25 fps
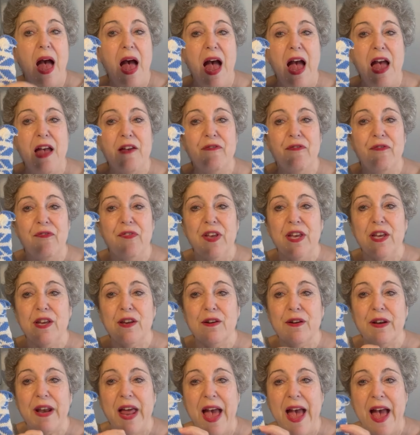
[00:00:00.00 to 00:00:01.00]
I
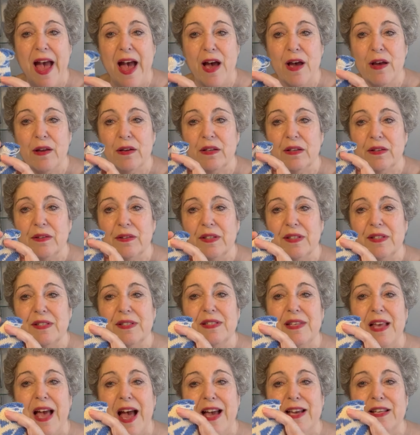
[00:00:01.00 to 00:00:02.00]
figured out the
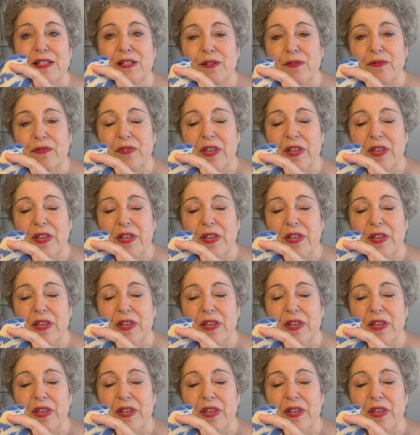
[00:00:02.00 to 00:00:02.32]
size of